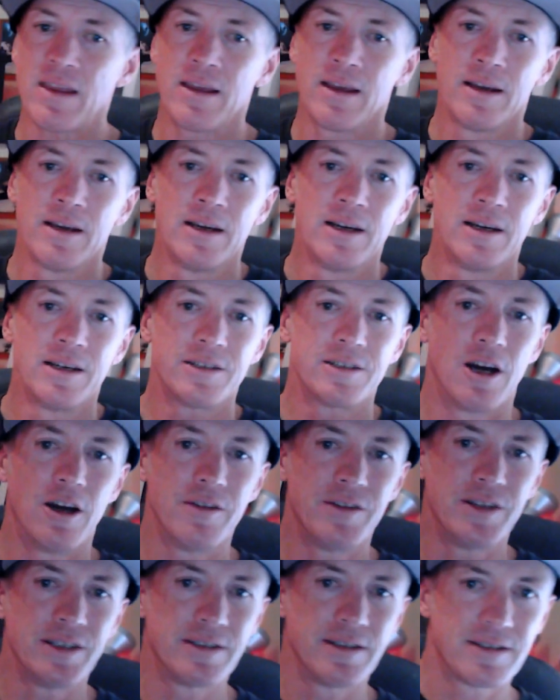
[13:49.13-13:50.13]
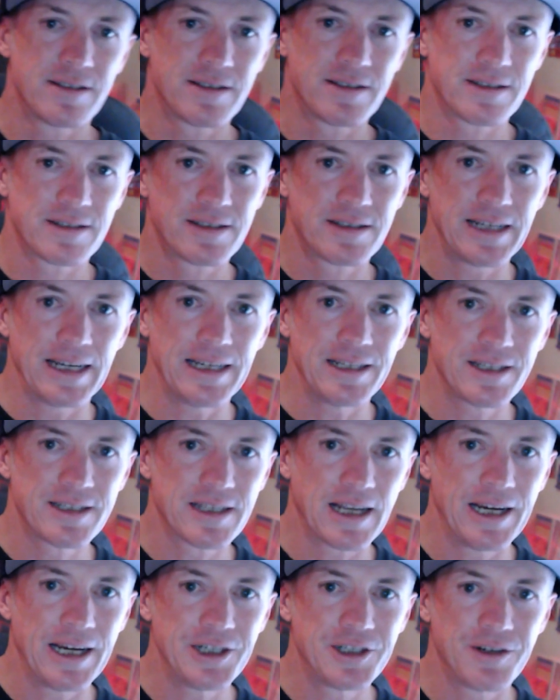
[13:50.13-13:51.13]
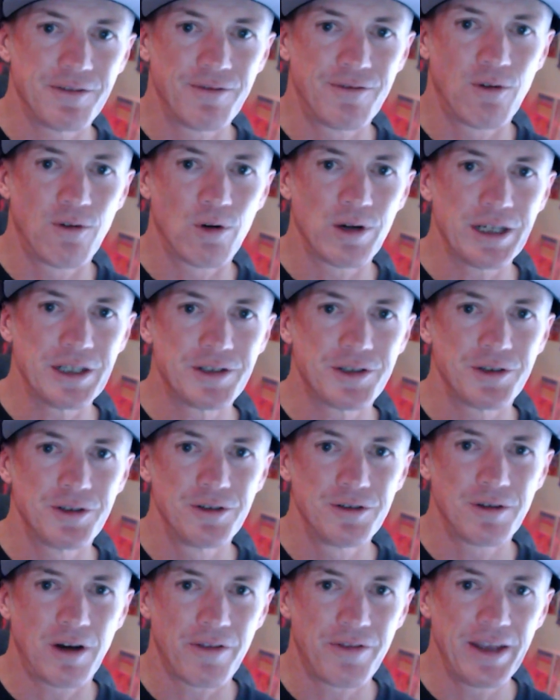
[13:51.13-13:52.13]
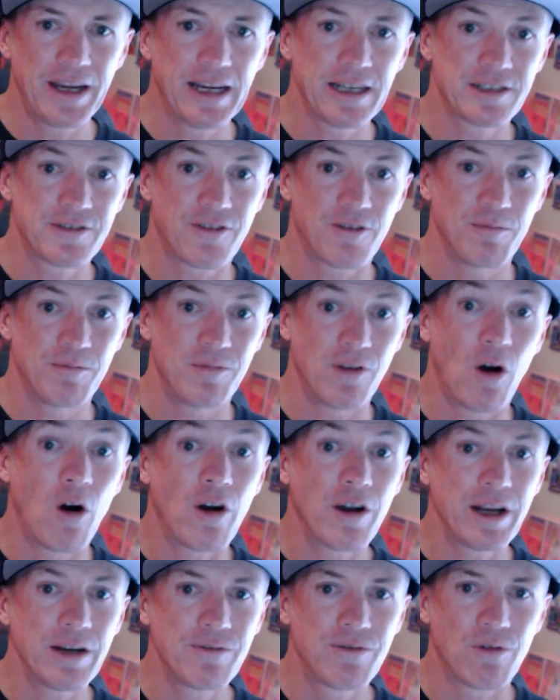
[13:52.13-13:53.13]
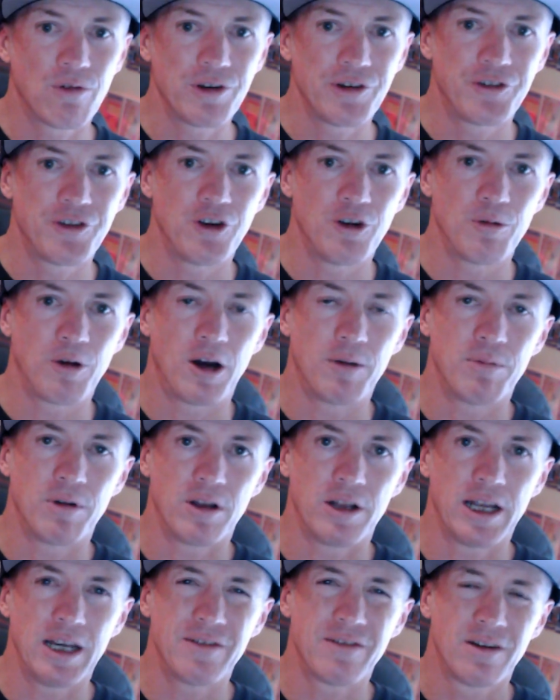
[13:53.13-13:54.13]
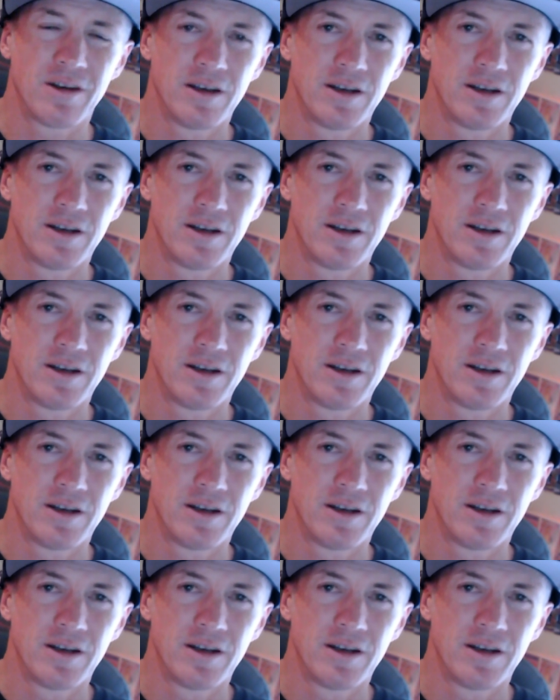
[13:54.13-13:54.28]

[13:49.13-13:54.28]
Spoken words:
So this is Sensation 42. I think it's from 1942, I believe.